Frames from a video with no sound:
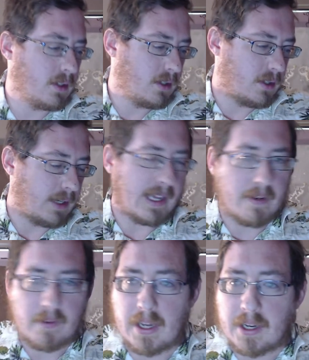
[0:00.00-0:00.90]
Negative
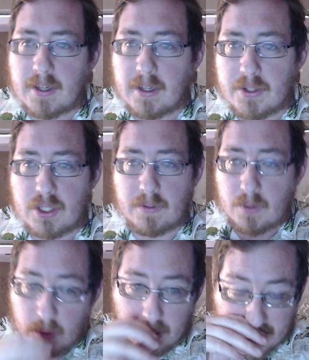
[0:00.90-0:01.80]
Gynecology, of
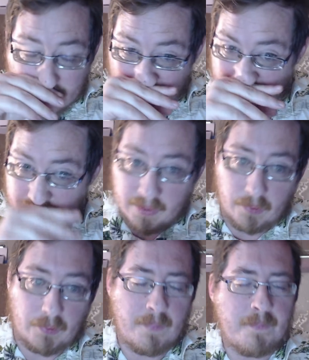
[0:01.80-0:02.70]
course, is one of
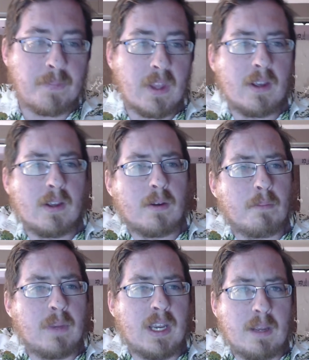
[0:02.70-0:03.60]
his
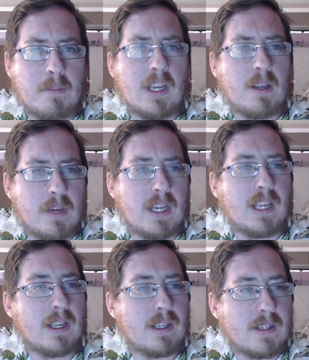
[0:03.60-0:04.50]
many
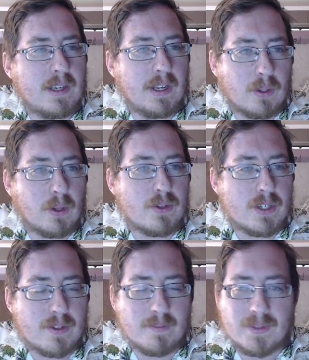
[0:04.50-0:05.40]

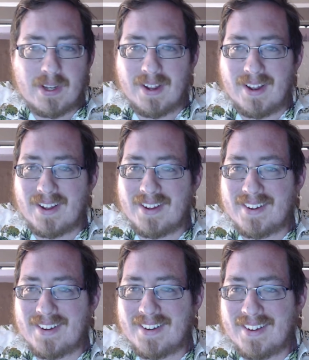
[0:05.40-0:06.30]
neologisms.
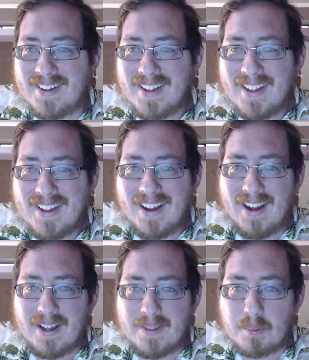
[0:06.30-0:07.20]

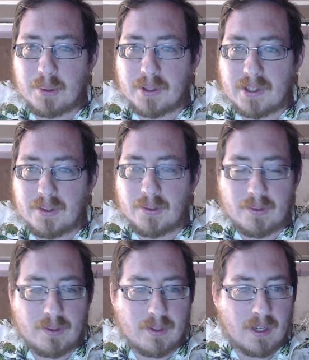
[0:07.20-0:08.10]
The book
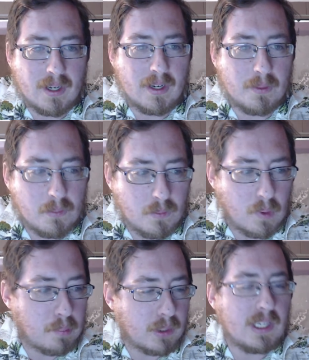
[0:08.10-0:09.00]
is
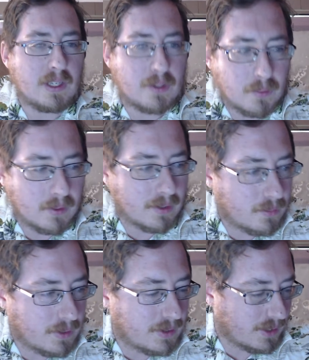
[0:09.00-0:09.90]
replete
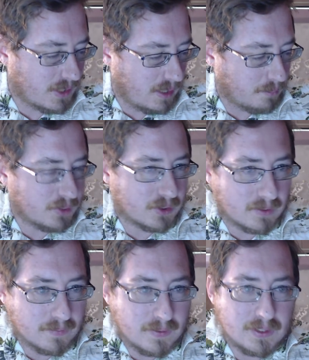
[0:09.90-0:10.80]
with examples
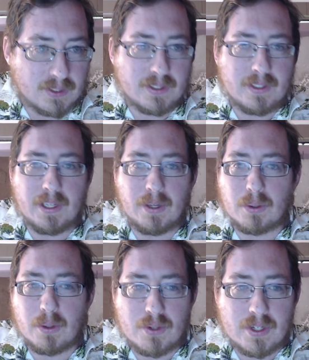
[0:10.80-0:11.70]
of his
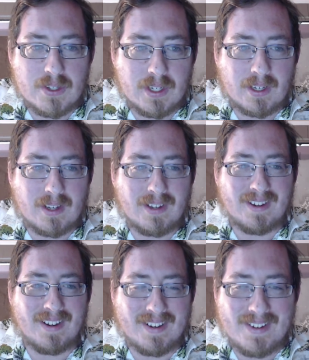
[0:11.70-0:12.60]
neologistic
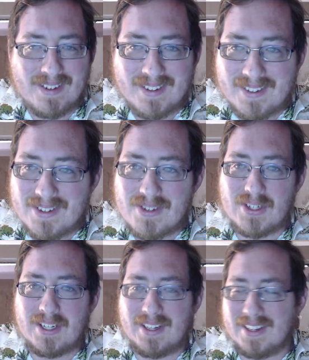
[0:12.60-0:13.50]

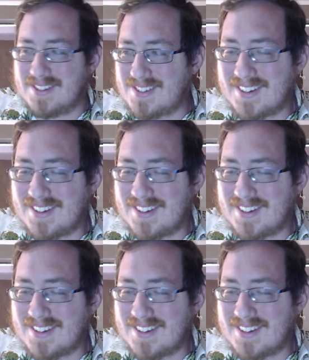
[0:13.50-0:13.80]
genius,